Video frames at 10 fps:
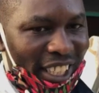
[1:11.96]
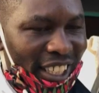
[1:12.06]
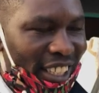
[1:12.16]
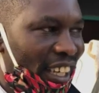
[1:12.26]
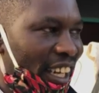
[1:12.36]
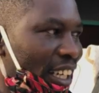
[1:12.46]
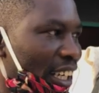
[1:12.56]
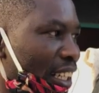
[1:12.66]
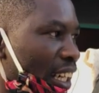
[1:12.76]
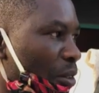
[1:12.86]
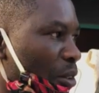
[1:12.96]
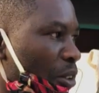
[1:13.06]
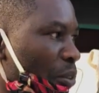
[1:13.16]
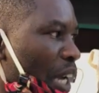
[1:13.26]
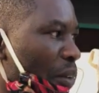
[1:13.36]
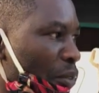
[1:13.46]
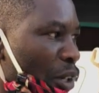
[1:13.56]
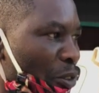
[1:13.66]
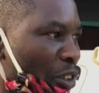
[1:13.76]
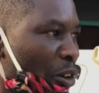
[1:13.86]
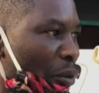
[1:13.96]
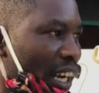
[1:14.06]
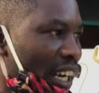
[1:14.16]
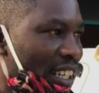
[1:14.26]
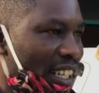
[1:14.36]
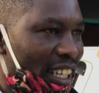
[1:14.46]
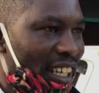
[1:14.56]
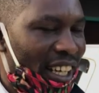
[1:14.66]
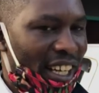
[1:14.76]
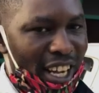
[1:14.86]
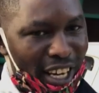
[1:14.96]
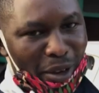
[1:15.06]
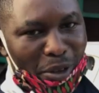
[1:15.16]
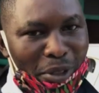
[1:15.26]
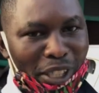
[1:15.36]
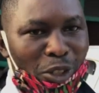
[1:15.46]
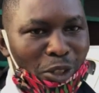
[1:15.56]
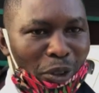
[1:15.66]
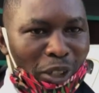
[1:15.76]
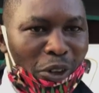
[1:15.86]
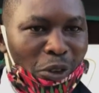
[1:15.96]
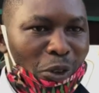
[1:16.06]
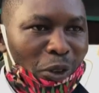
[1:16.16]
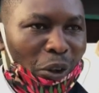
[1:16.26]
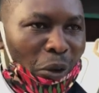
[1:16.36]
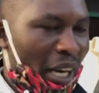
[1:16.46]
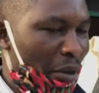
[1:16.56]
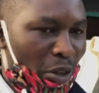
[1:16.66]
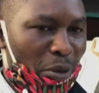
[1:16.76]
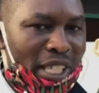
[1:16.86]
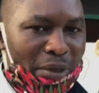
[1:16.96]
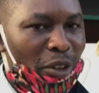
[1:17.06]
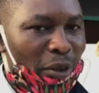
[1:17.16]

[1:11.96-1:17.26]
distance because we are many. Even look at it, especially in the market.